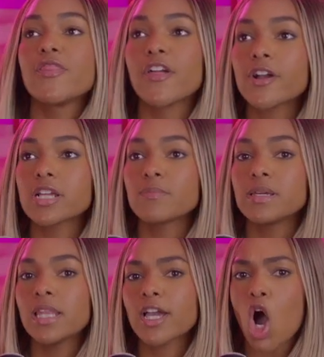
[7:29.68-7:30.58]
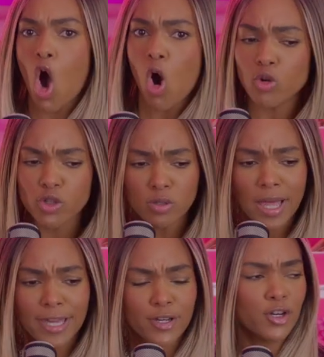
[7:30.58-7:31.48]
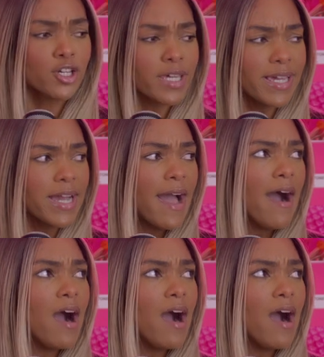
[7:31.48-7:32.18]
they're going to be like, oh, you like cooking?